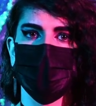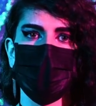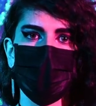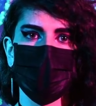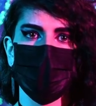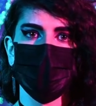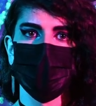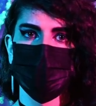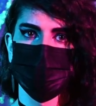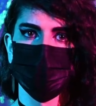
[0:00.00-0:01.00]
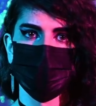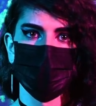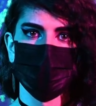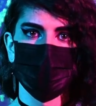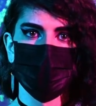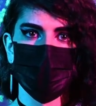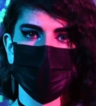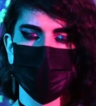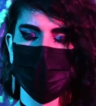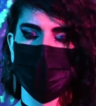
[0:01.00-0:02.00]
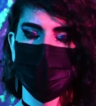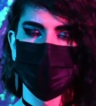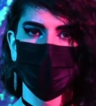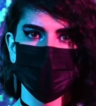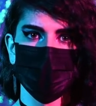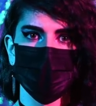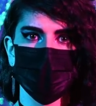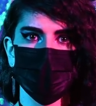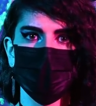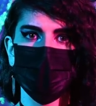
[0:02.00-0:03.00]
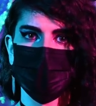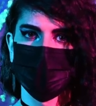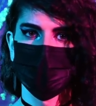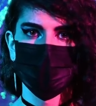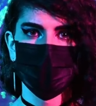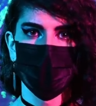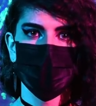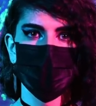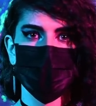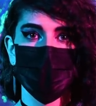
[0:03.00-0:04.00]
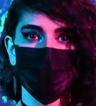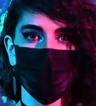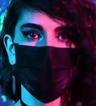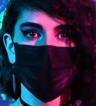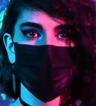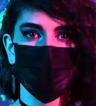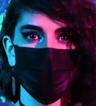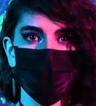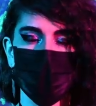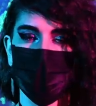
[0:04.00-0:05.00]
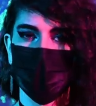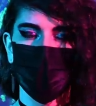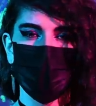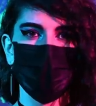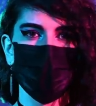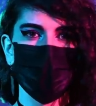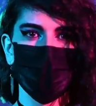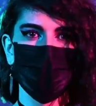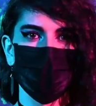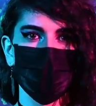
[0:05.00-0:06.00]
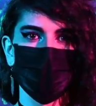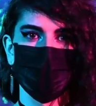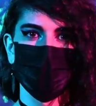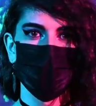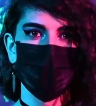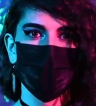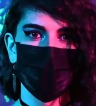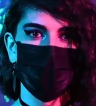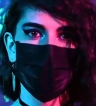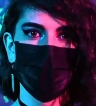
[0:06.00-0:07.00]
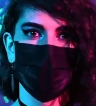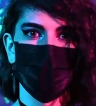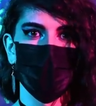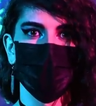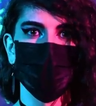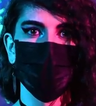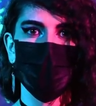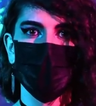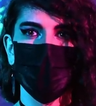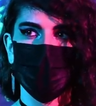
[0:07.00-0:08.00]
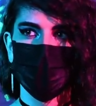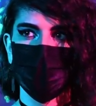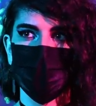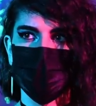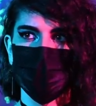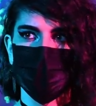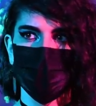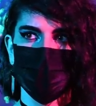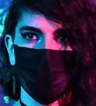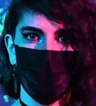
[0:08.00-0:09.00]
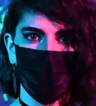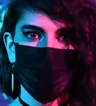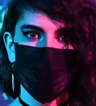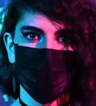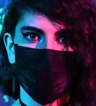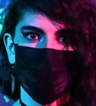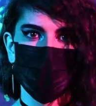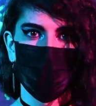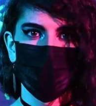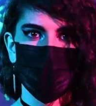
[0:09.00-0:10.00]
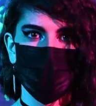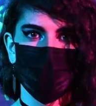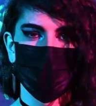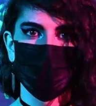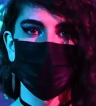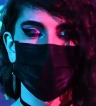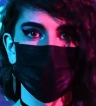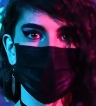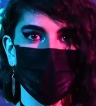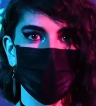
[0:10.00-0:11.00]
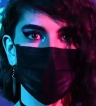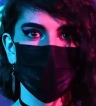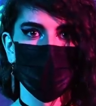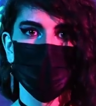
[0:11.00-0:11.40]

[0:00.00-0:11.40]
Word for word: Another one are shoulder holsters, which are especially good for detectives in 70s movies and people who like wearing really big coats all the time. This has its disadvantages, though, for those folks.